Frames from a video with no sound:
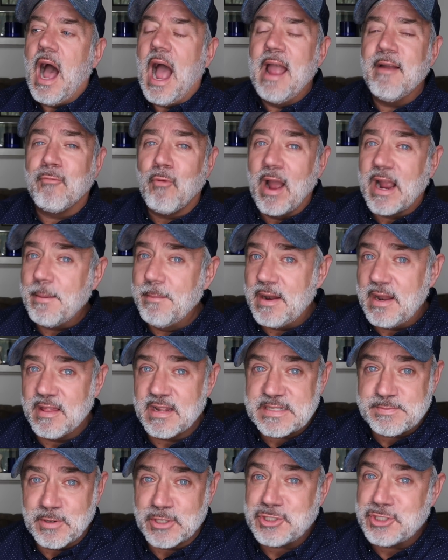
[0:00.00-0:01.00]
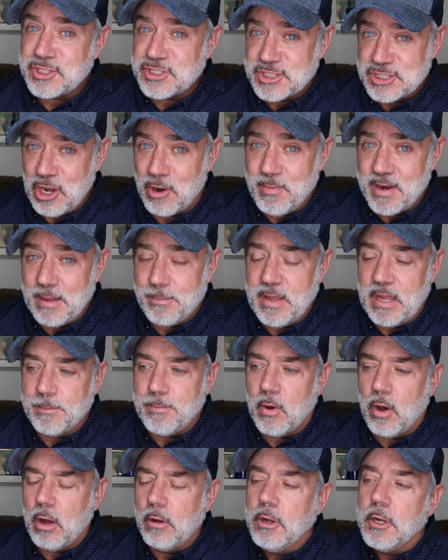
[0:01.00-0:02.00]
I recommended this book to so many
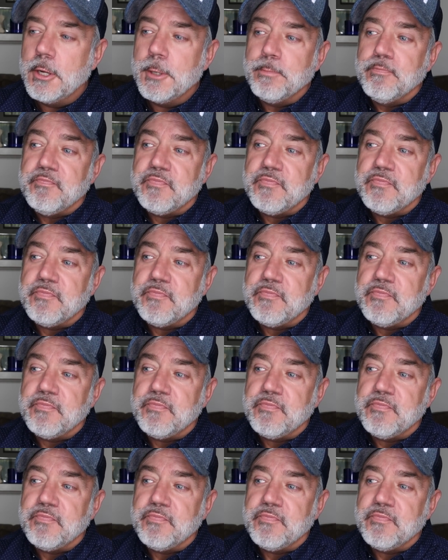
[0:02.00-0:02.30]
people,